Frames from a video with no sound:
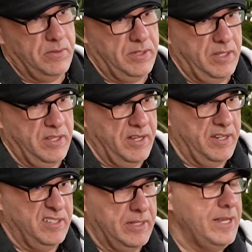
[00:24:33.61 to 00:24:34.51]

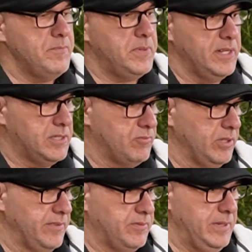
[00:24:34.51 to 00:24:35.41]
the impetus
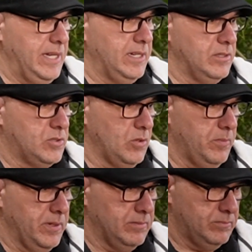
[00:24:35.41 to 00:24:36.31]
really for me getting
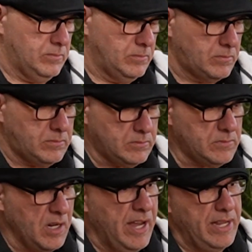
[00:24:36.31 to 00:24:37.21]
sober,
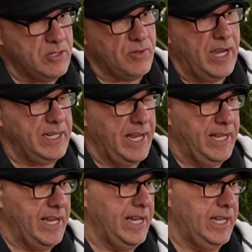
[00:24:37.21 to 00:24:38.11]
I had tried
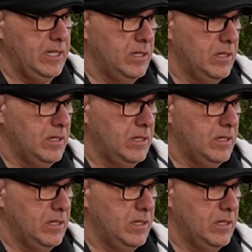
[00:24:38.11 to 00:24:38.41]
AA